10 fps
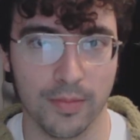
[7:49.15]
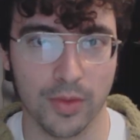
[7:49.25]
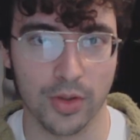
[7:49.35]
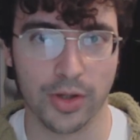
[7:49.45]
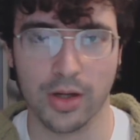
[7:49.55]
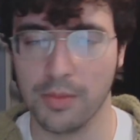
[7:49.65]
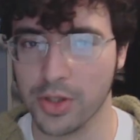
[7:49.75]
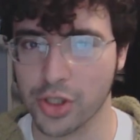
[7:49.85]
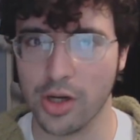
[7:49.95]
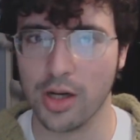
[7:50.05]
you're going to be
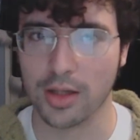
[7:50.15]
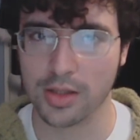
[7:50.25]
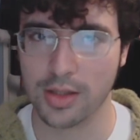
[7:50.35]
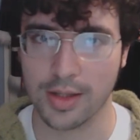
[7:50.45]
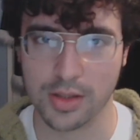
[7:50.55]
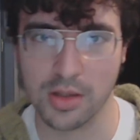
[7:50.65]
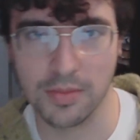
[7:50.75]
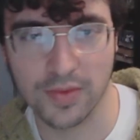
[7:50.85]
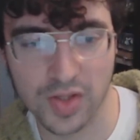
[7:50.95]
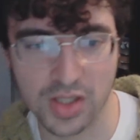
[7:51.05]
shocked at some
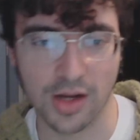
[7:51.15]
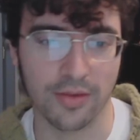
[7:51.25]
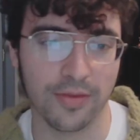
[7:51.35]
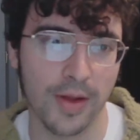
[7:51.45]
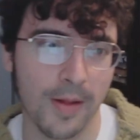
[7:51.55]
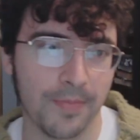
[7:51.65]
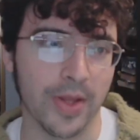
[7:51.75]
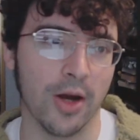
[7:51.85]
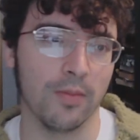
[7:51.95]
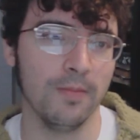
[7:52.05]
of the stuff. Now,